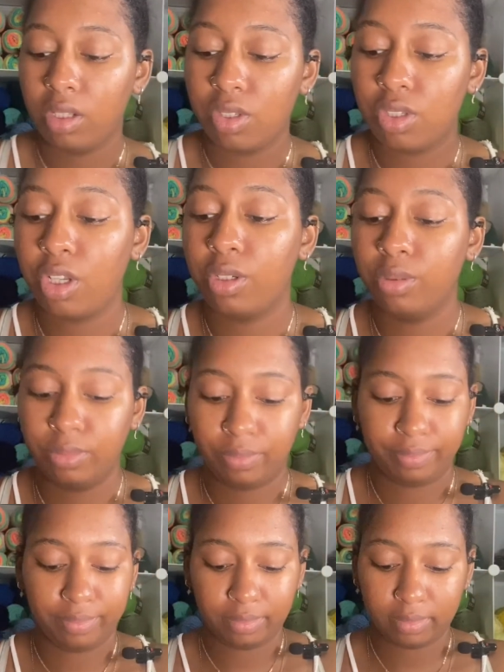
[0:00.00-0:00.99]
So
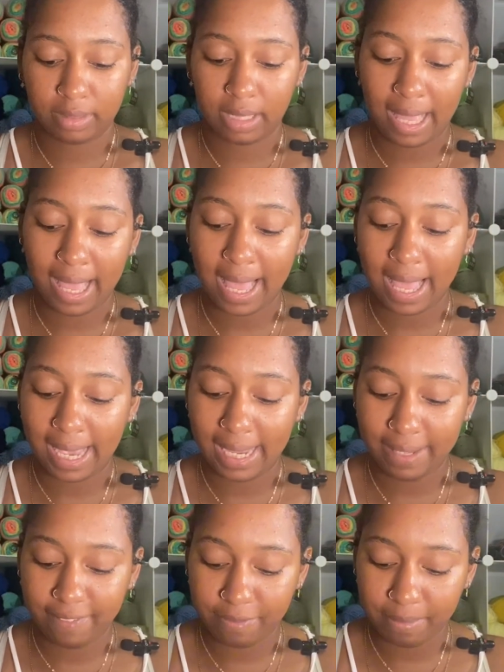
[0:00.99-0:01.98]

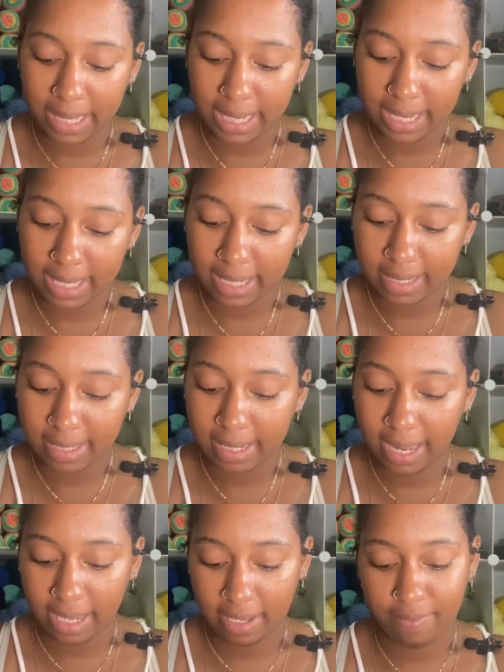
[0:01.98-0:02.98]
I've made
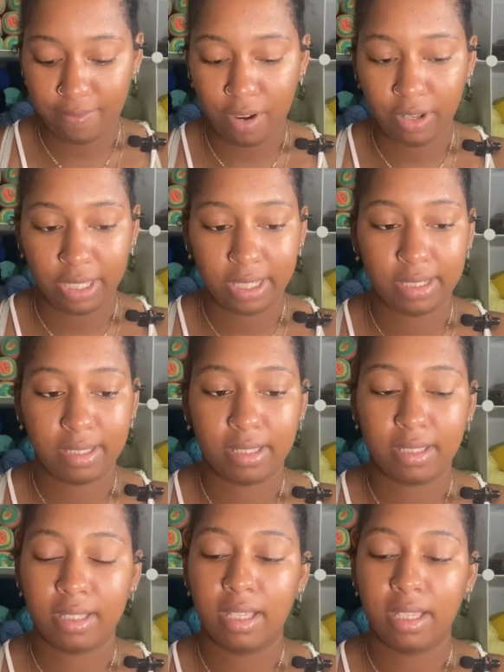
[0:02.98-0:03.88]
leggy froggies.